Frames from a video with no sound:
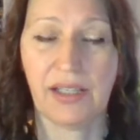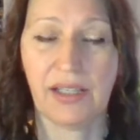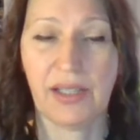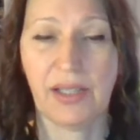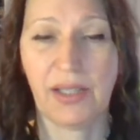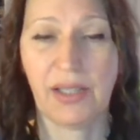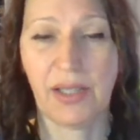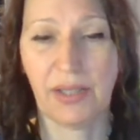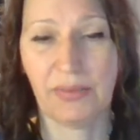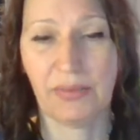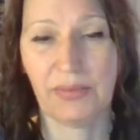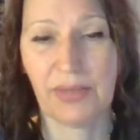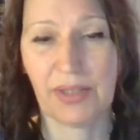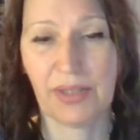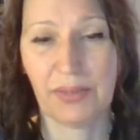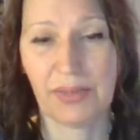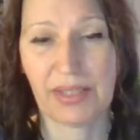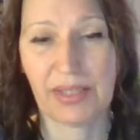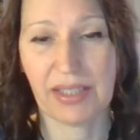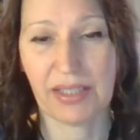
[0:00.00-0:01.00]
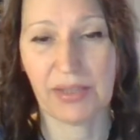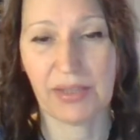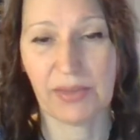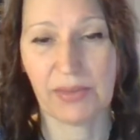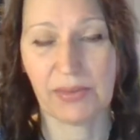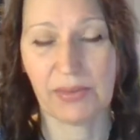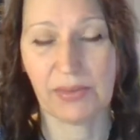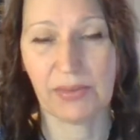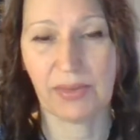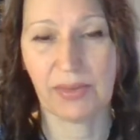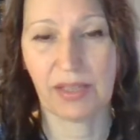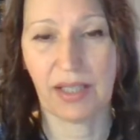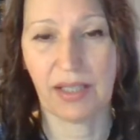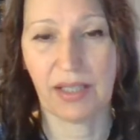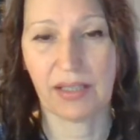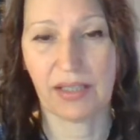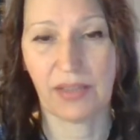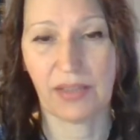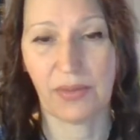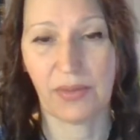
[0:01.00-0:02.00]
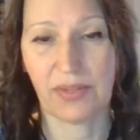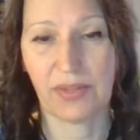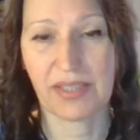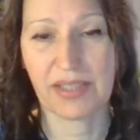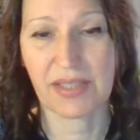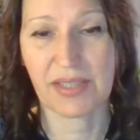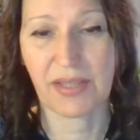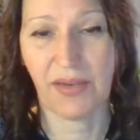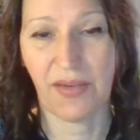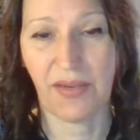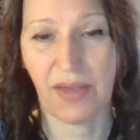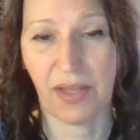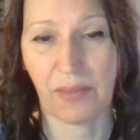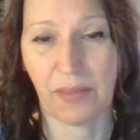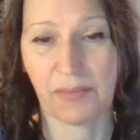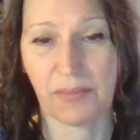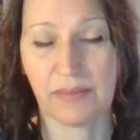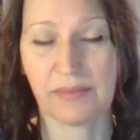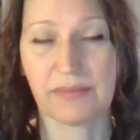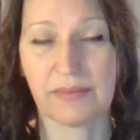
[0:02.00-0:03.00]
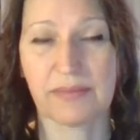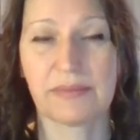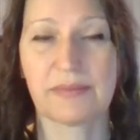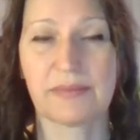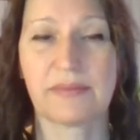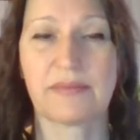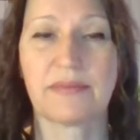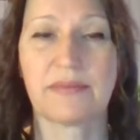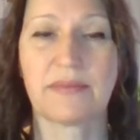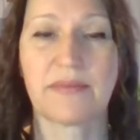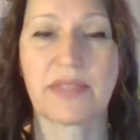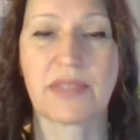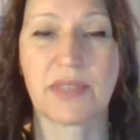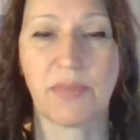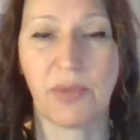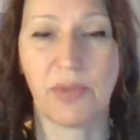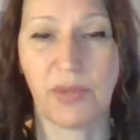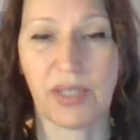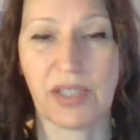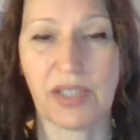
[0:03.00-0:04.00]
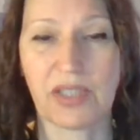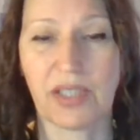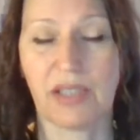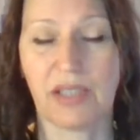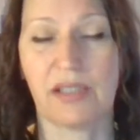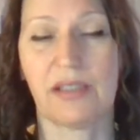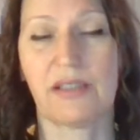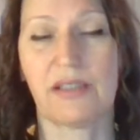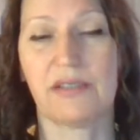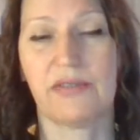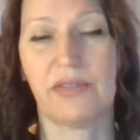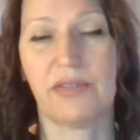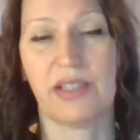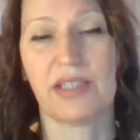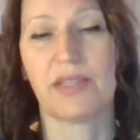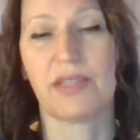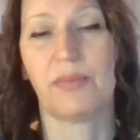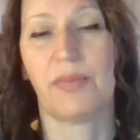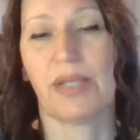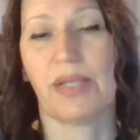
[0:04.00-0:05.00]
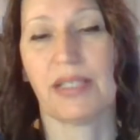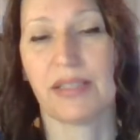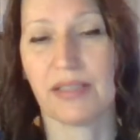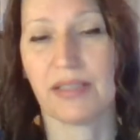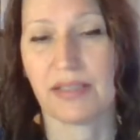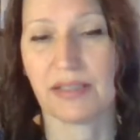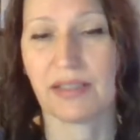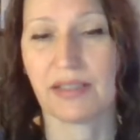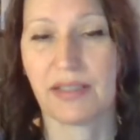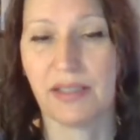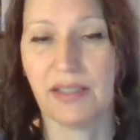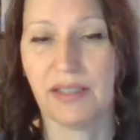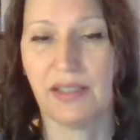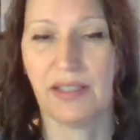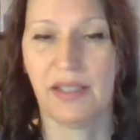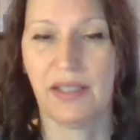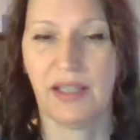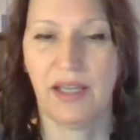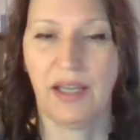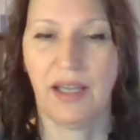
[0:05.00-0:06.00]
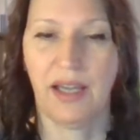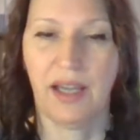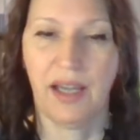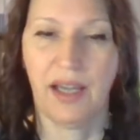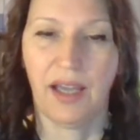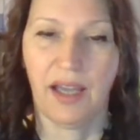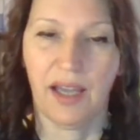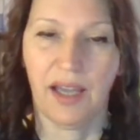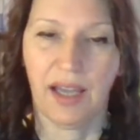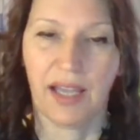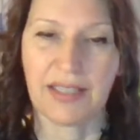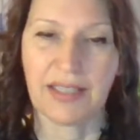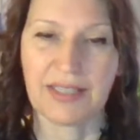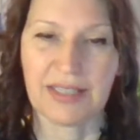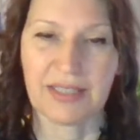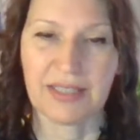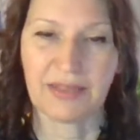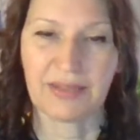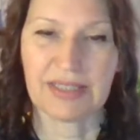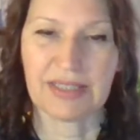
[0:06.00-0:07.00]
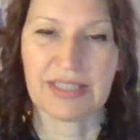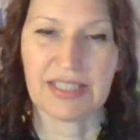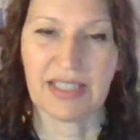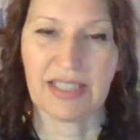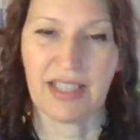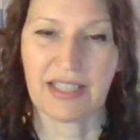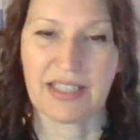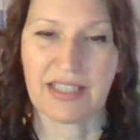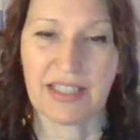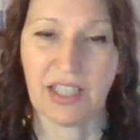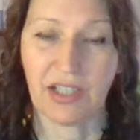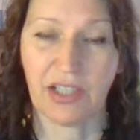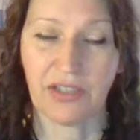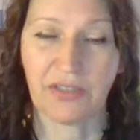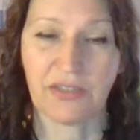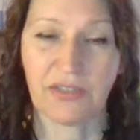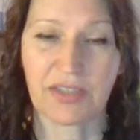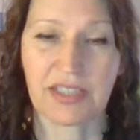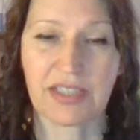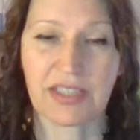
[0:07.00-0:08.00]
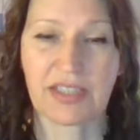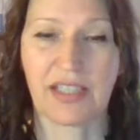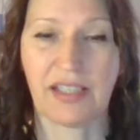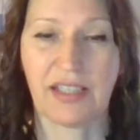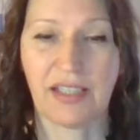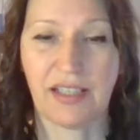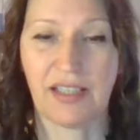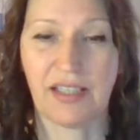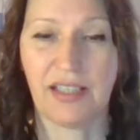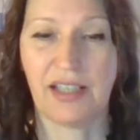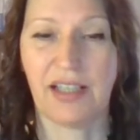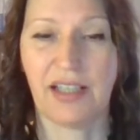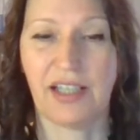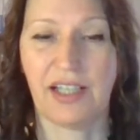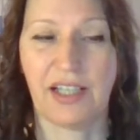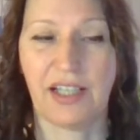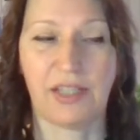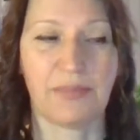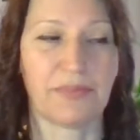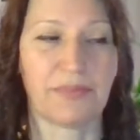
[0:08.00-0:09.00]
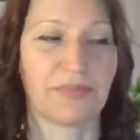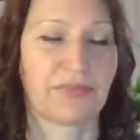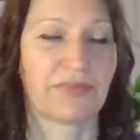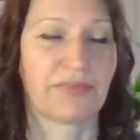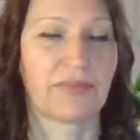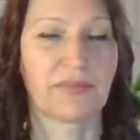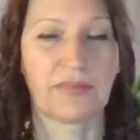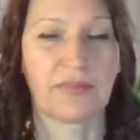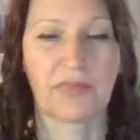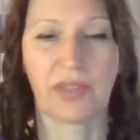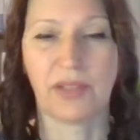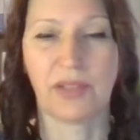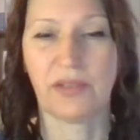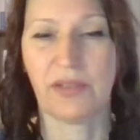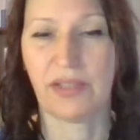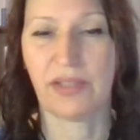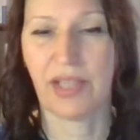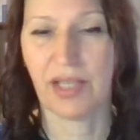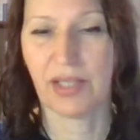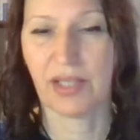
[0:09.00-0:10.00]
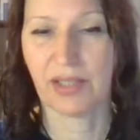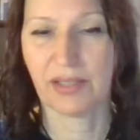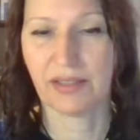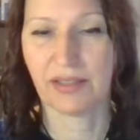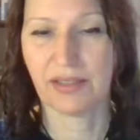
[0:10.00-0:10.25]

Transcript: Hopefully we can all get through this time, support each other, find some peace and stillness in ourselves, learn how to